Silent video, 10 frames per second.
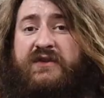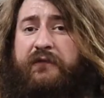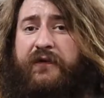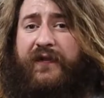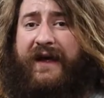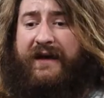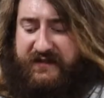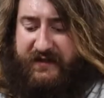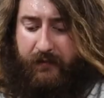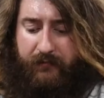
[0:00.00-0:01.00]
for the last
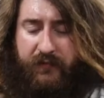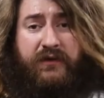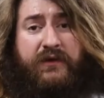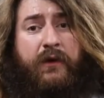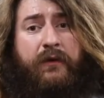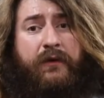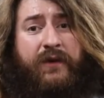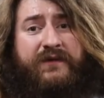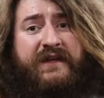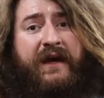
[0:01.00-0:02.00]
step, you're going to
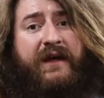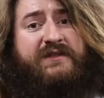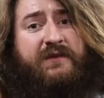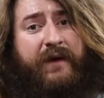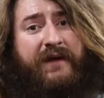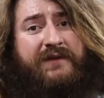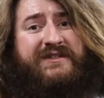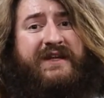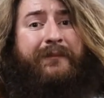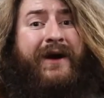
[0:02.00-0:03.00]
want to get some
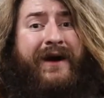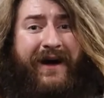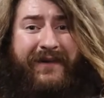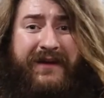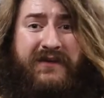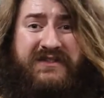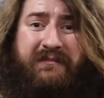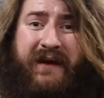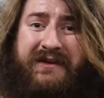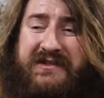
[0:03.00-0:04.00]
painter's tape. I like using
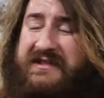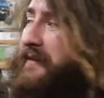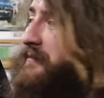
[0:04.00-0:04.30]
painter's tape